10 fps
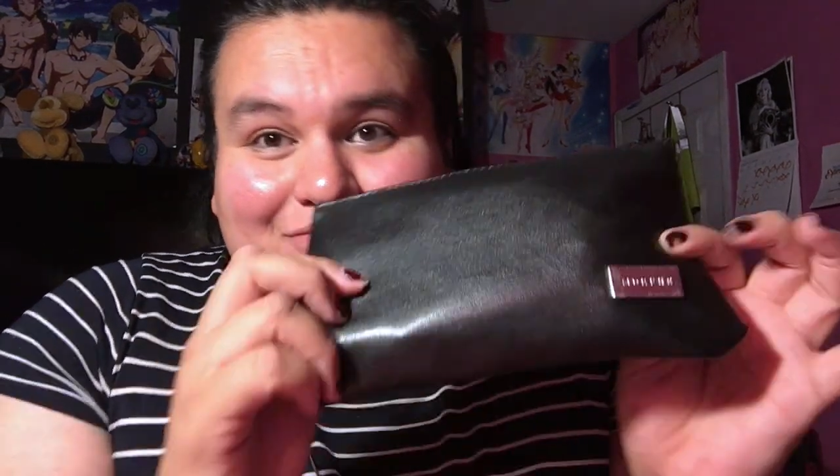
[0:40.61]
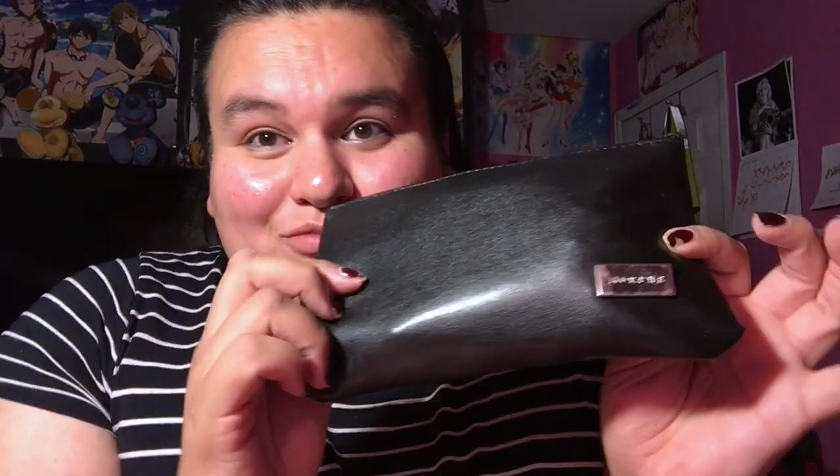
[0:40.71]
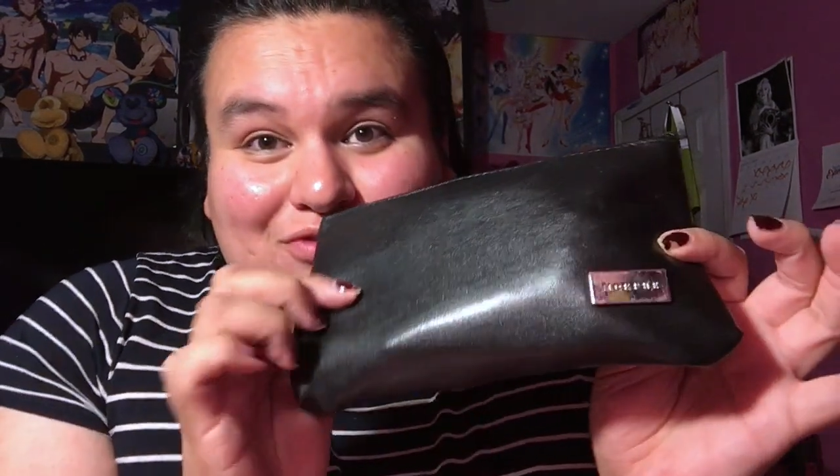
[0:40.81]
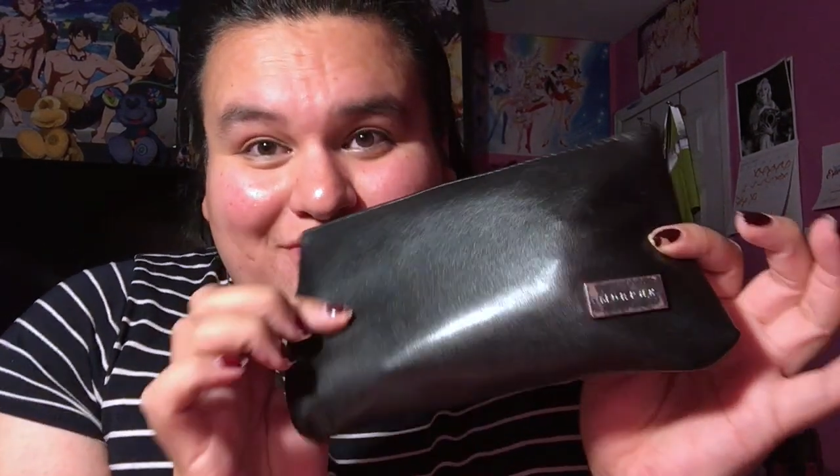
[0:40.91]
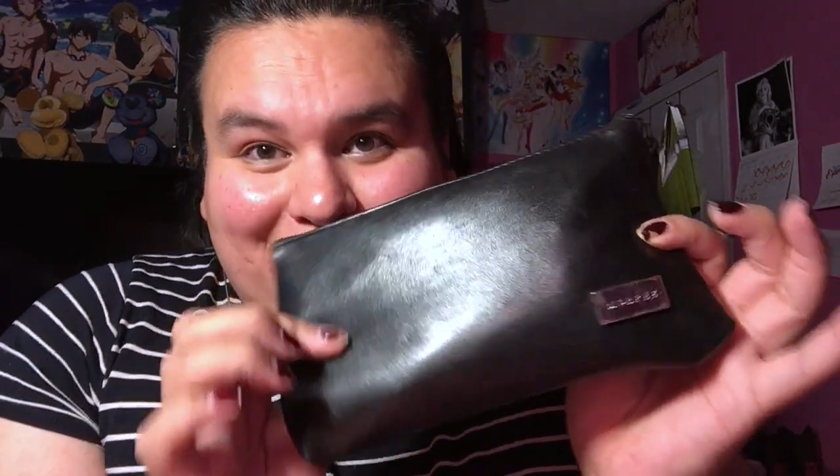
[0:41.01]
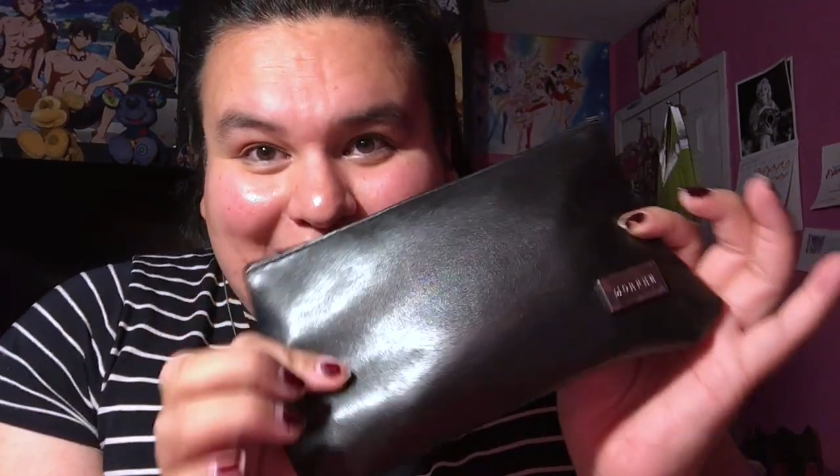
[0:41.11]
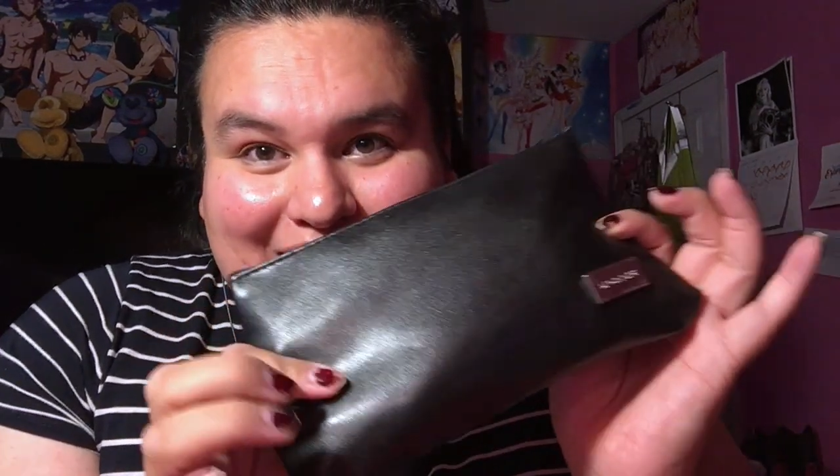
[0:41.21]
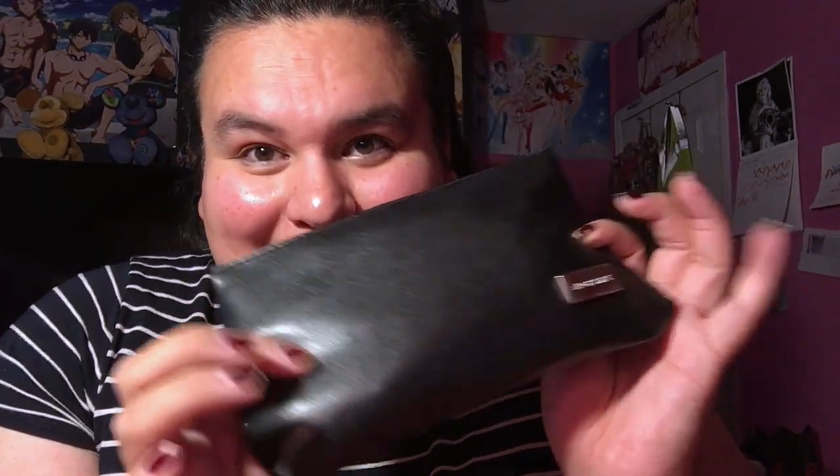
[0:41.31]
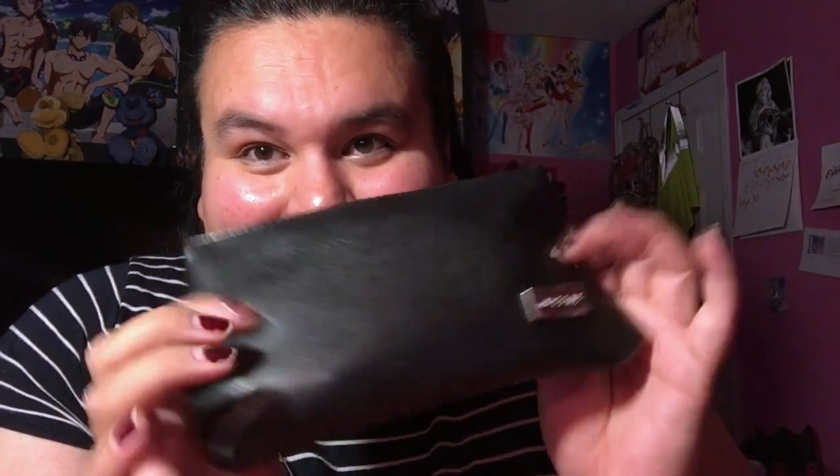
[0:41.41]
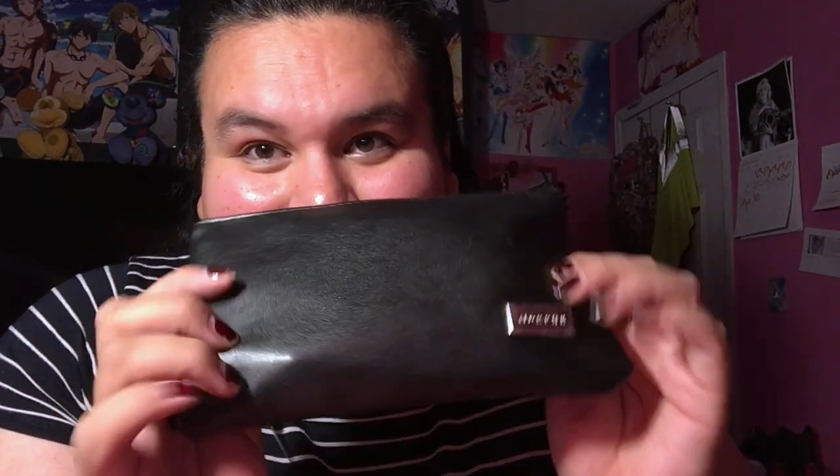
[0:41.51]
morphe,
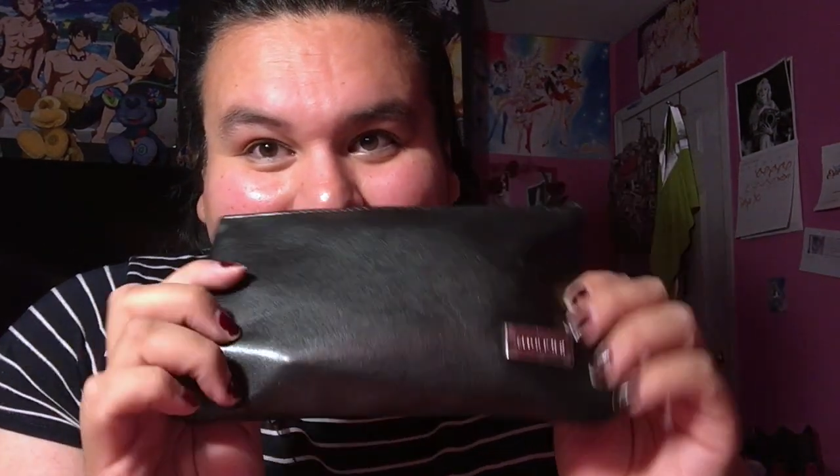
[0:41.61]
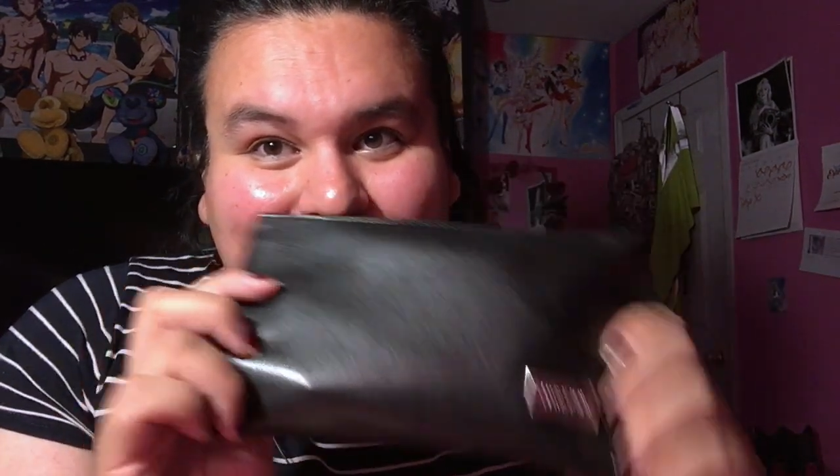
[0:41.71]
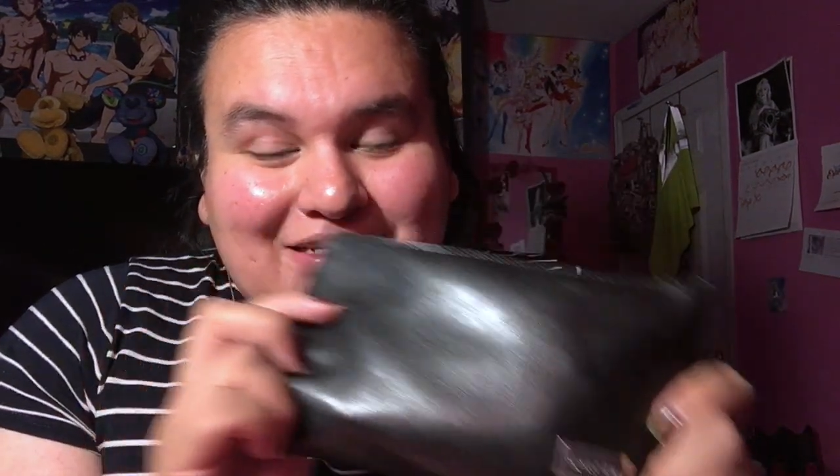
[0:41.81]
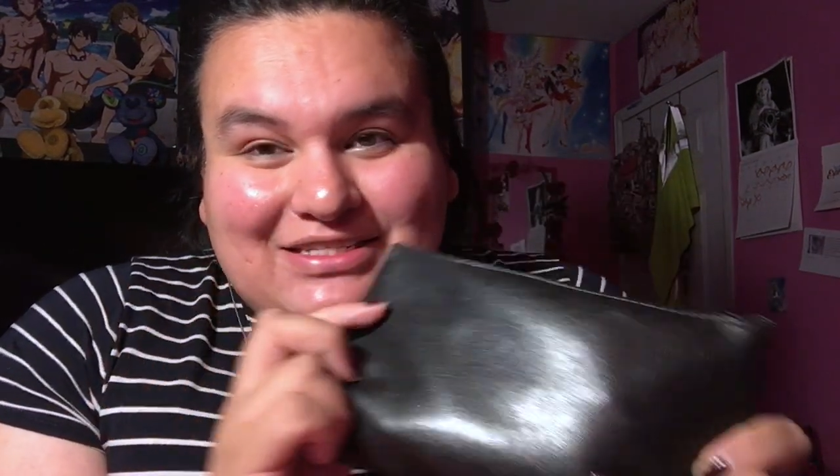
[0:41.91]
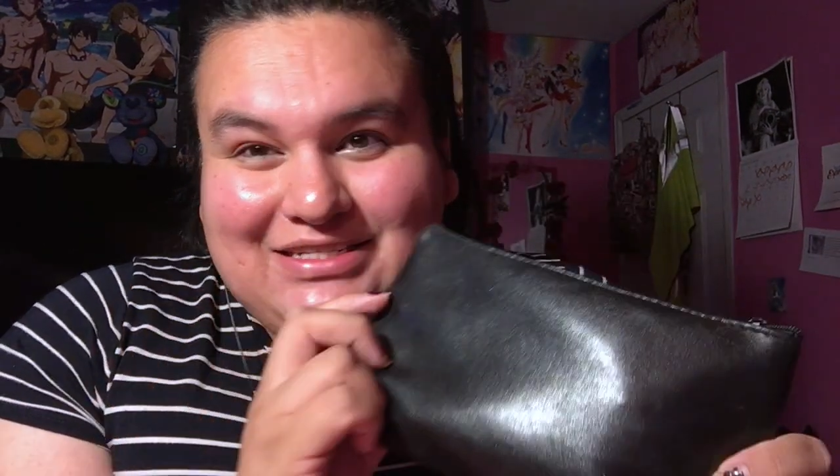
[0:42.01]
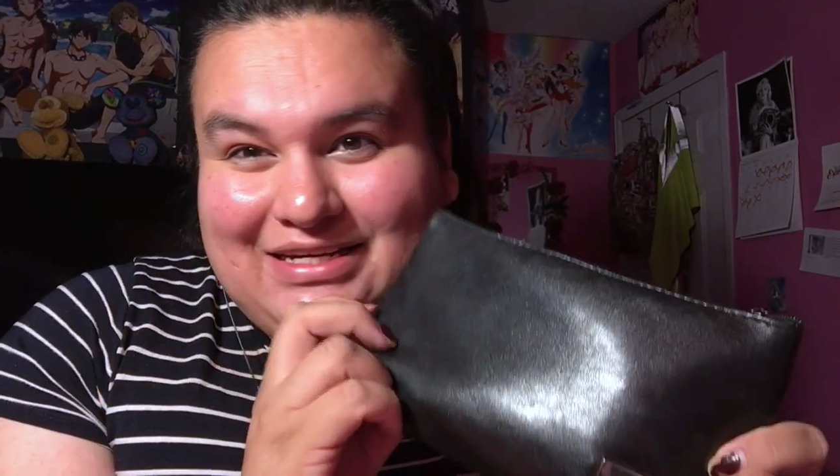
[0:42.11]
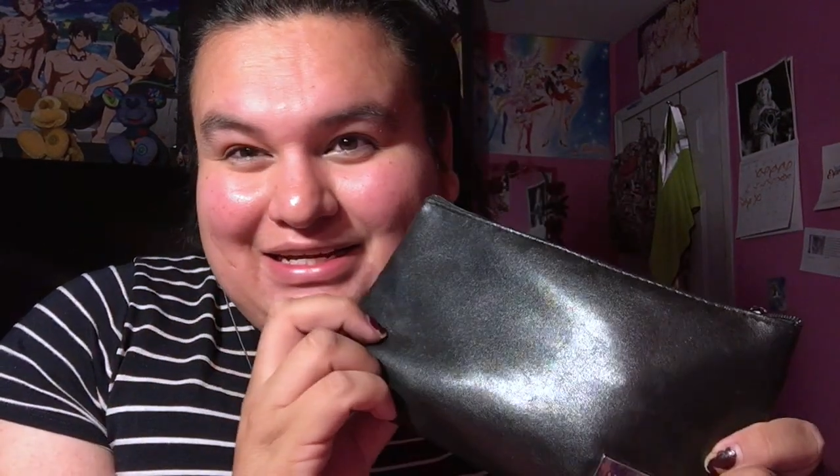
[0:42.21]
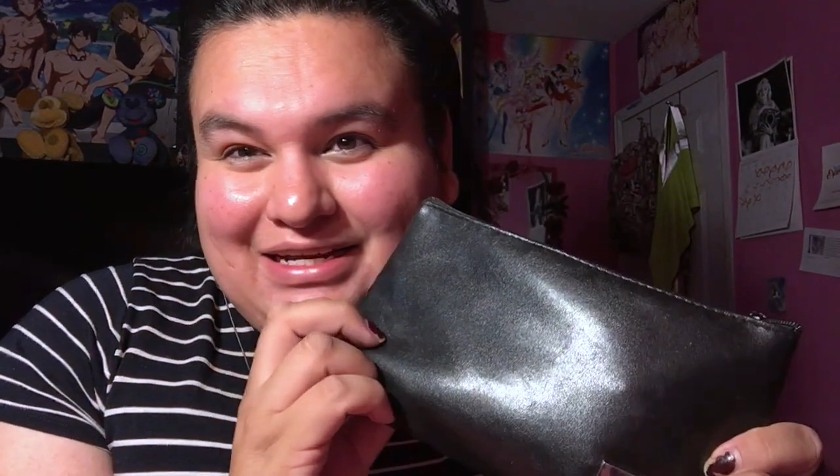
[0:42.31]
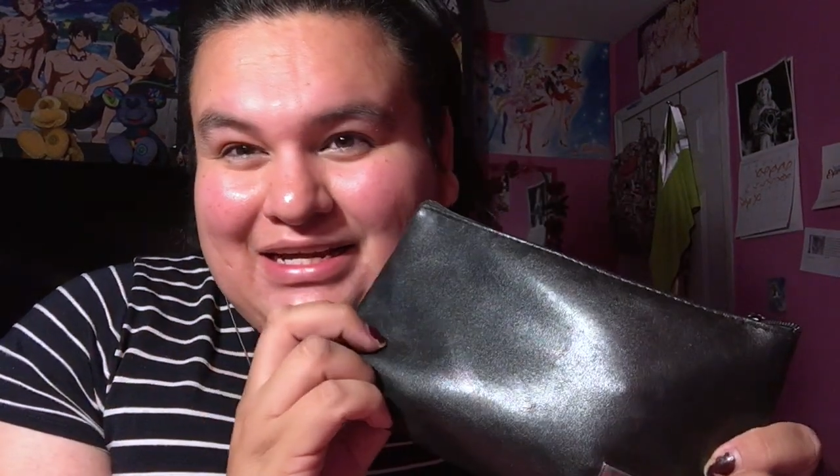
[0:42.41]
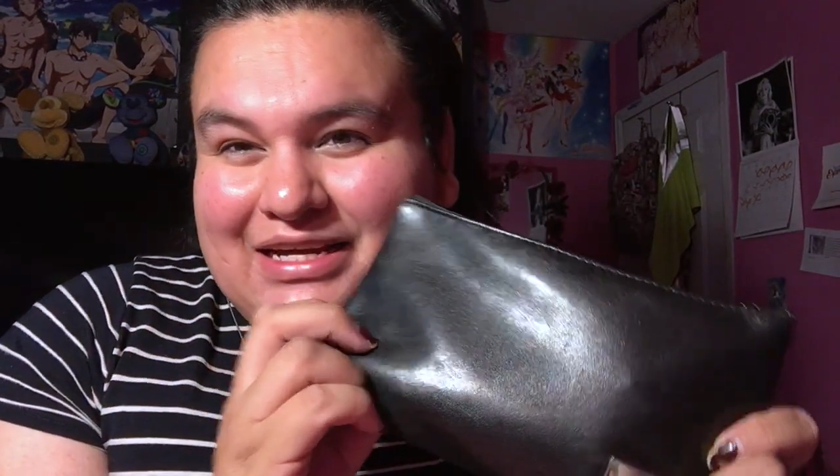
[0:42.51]
and I did